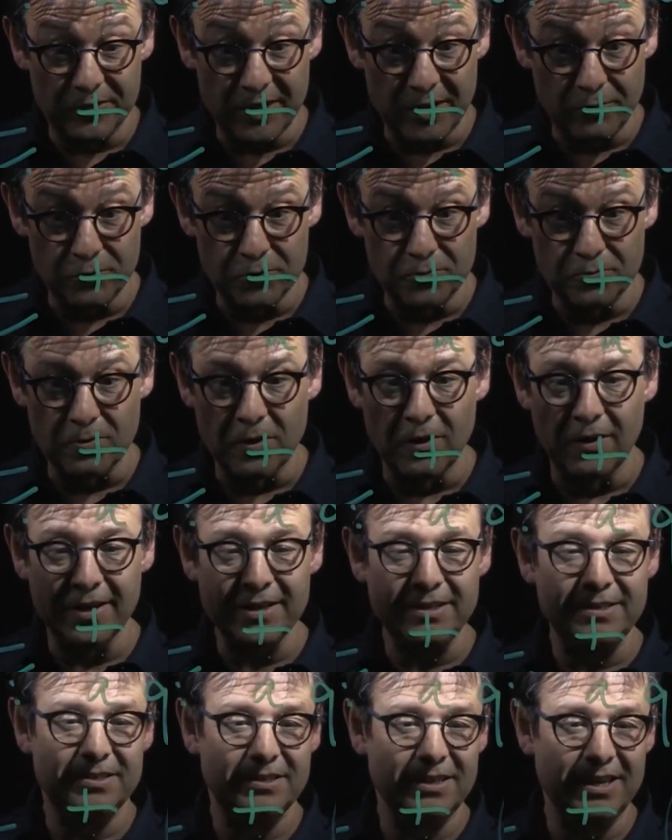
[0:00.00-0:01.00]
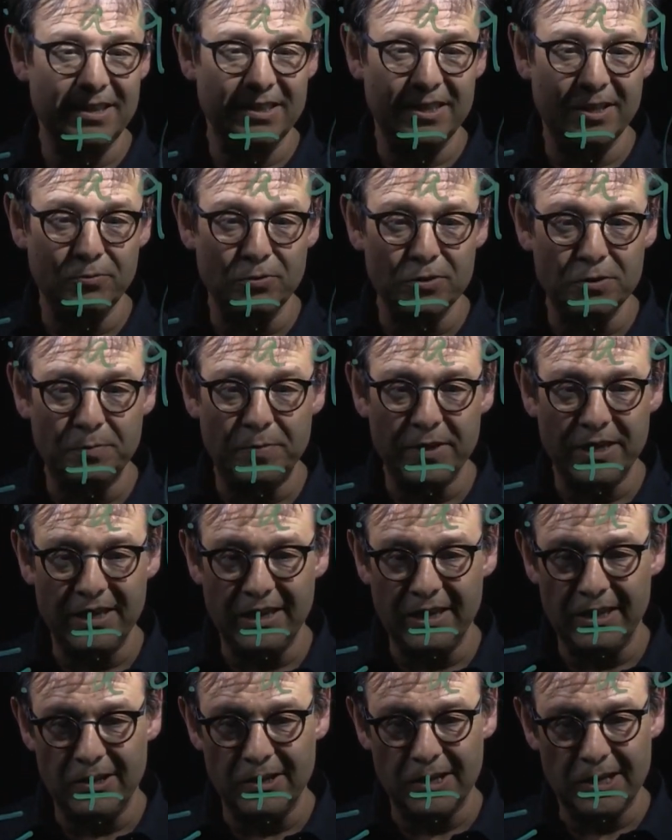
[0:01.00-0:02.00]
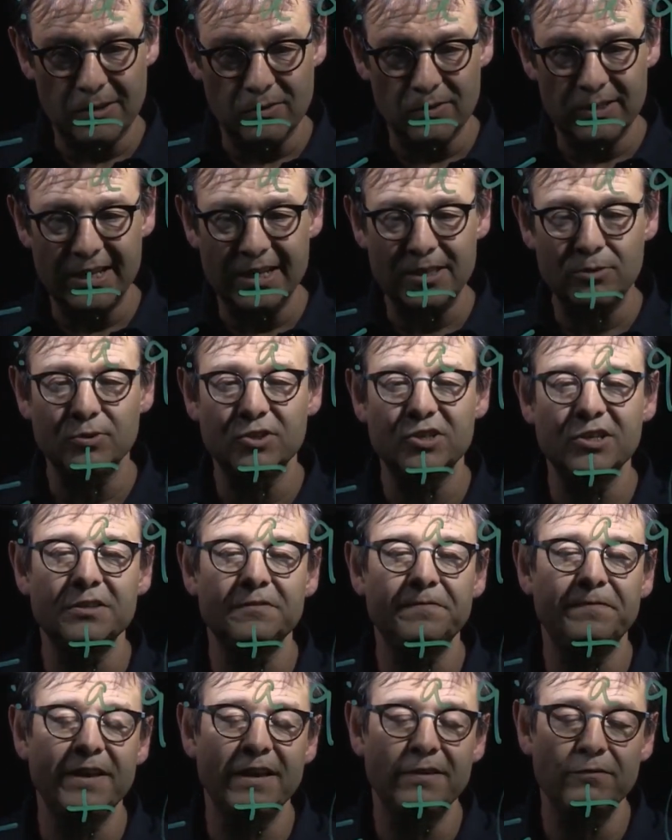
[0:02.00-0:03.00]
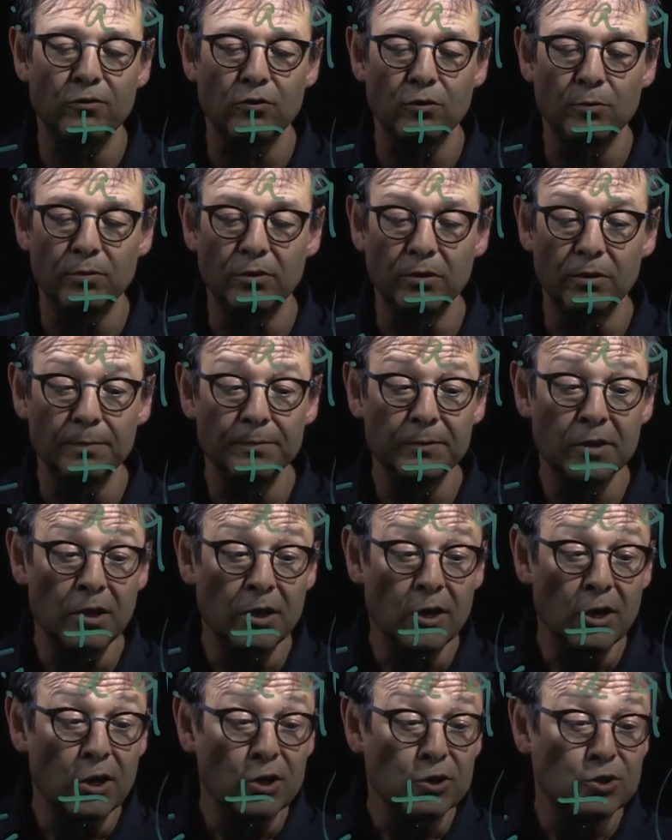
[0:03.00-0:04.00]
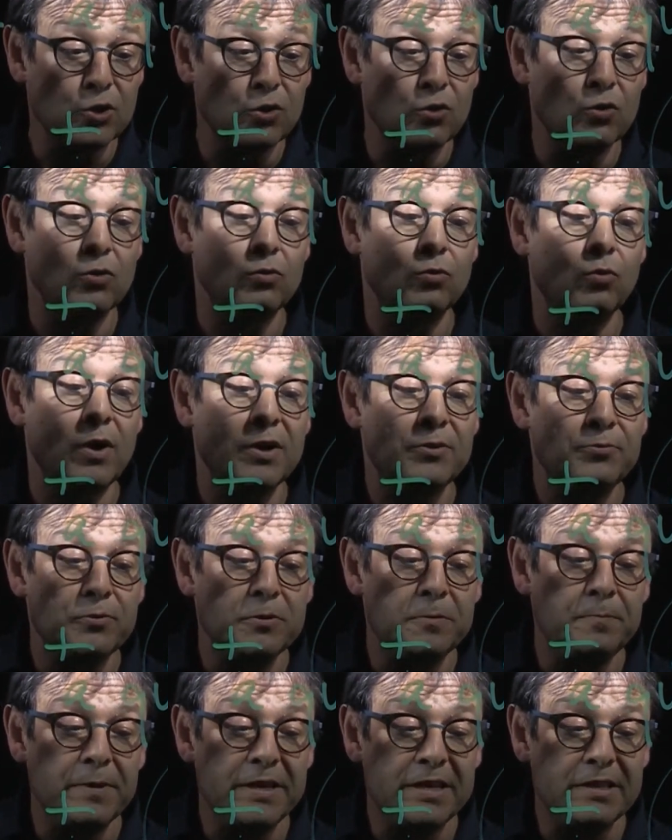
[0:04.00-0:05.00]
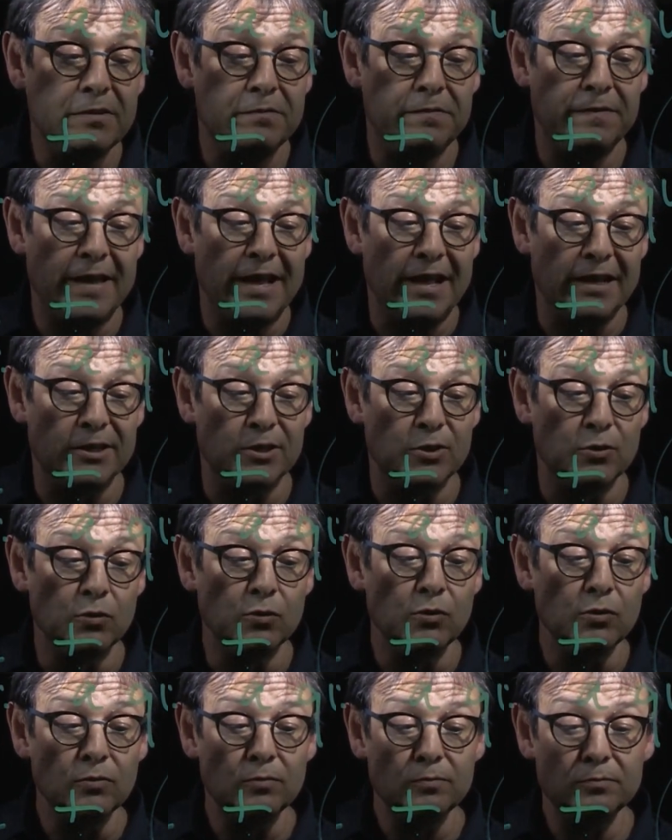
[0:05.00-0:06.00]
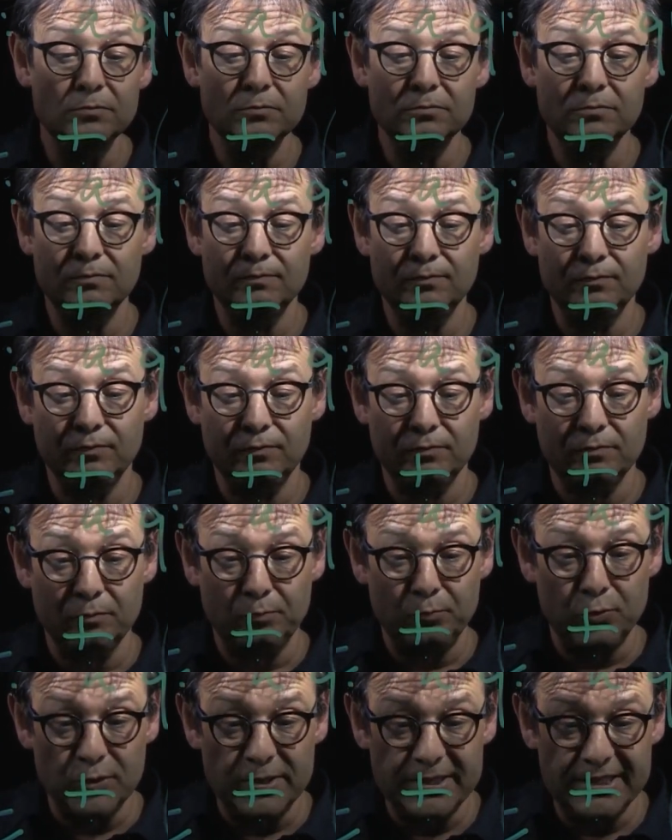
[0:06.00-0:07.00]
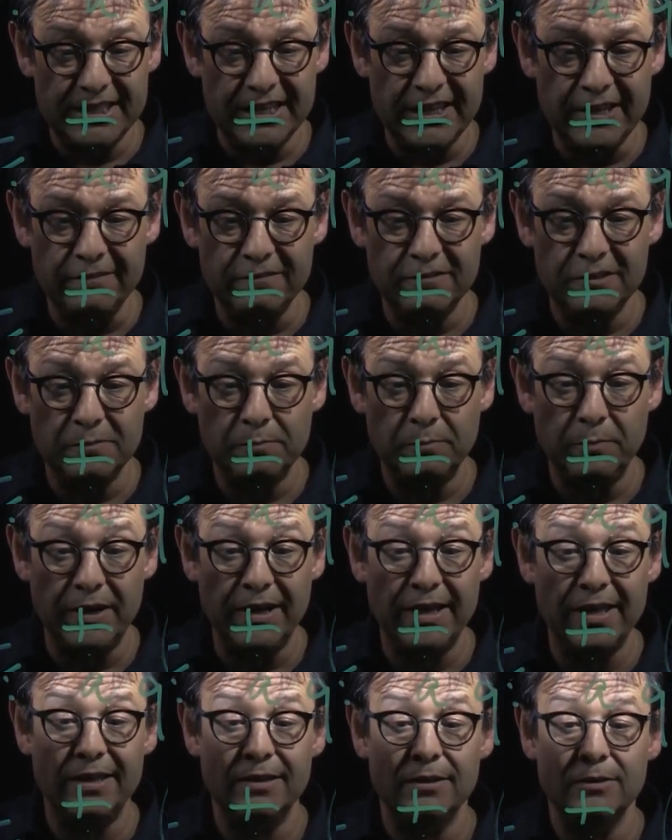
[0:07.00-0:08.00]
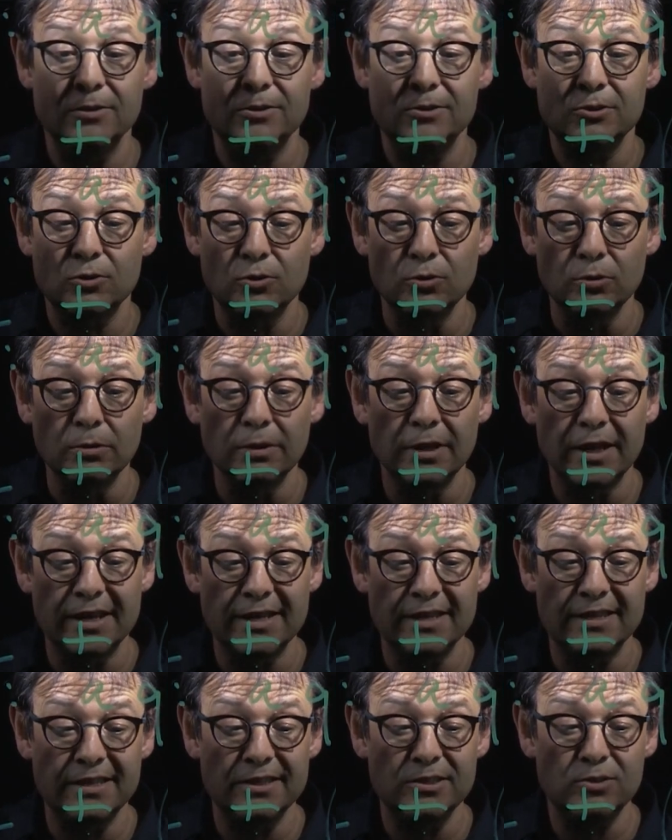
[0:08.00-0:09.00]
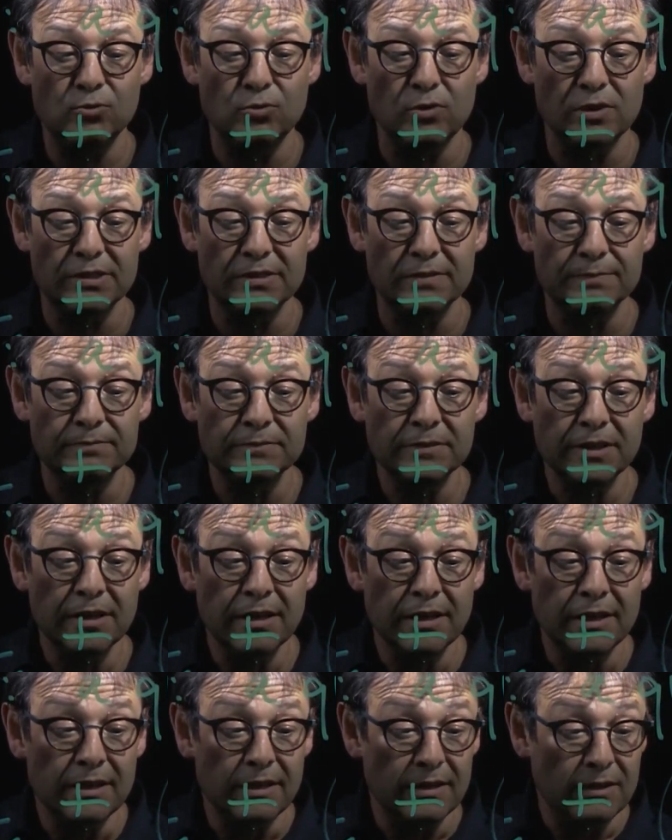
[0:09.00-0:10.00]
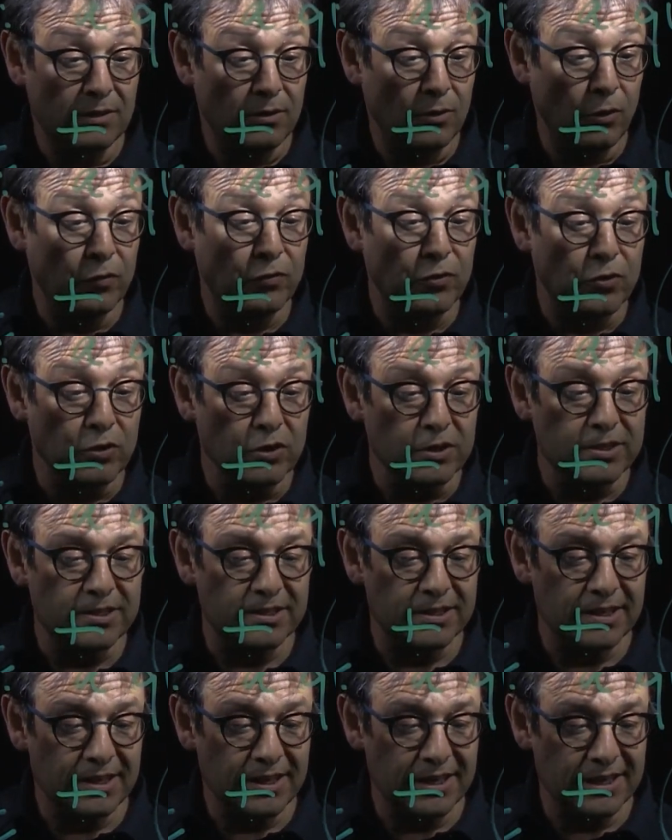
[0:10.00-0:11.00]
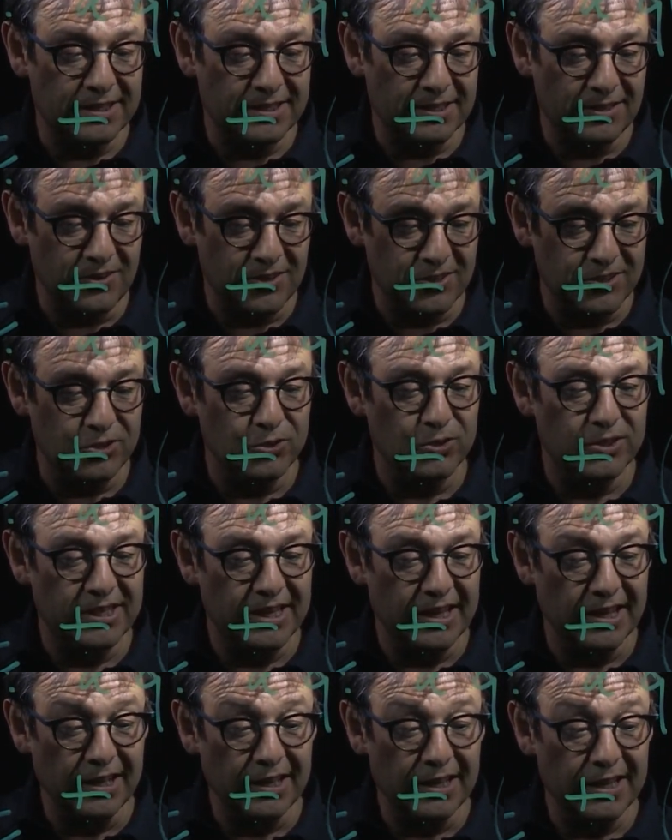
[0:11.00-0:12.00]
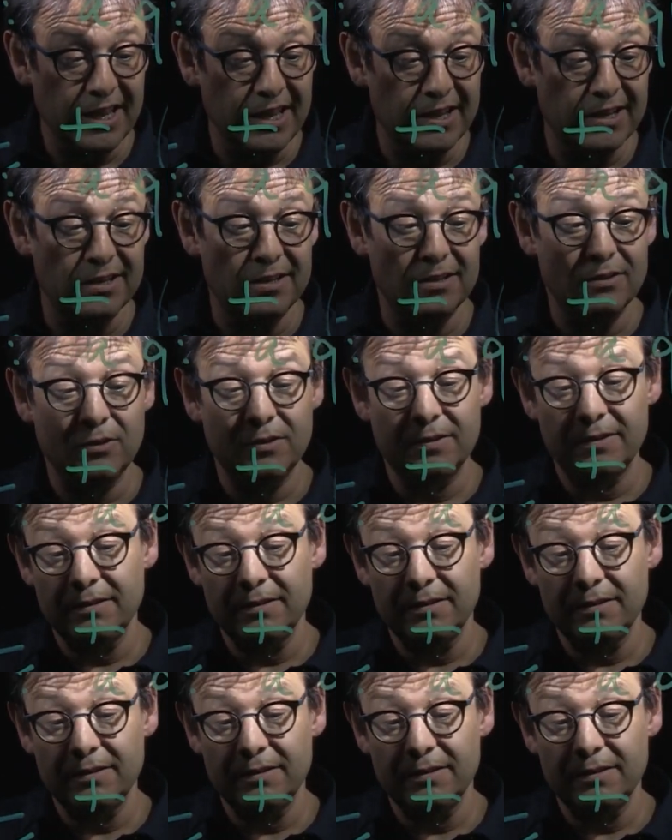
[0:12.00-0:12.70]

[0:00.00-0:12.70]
they would write, and they would be in a context which is favorable. So what would be the value perceived by a school like this one? Of course, it's hard to tell. And